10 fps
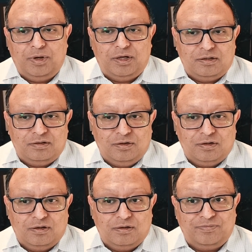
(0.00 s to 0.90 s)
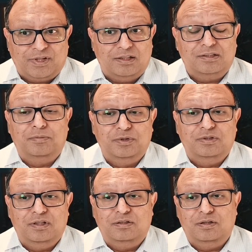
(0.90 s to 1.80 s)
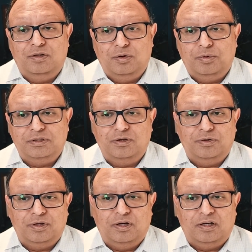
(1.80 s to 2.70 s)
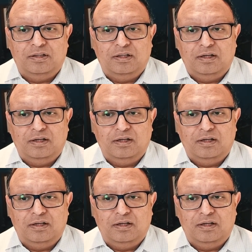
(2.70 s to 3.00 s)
But your customers need to know what's going on